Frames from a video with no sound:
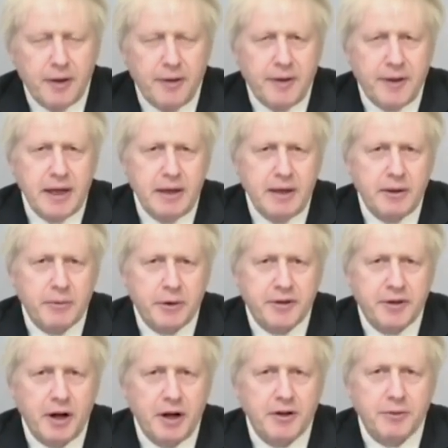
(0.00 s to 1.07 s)
The
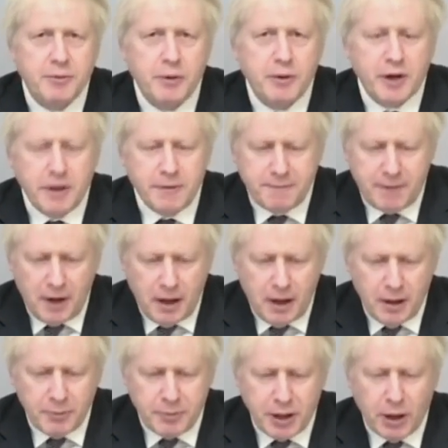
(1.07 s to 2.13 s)
returns will go
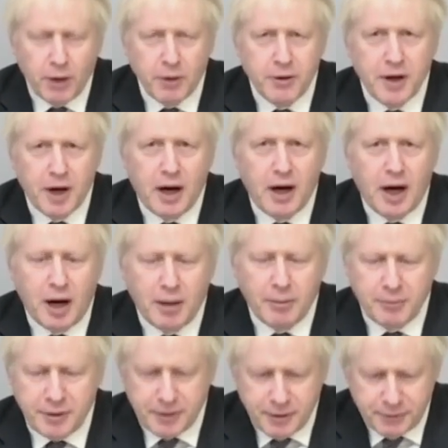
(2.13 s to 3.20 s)
far beyond our
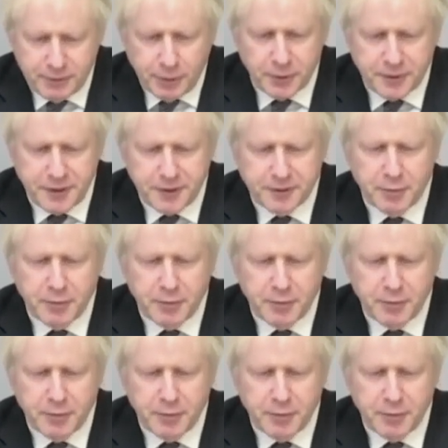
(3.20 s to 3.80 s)
armed forces.